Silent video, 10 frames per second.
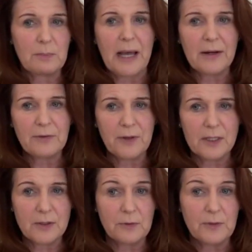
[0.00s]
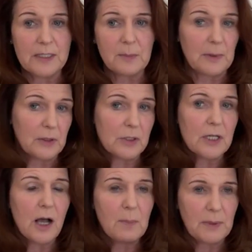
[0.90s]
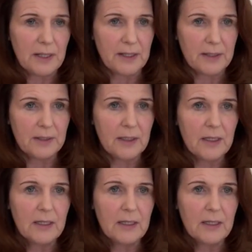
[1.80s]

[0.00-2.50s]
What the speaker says: manifest or visible or top layer,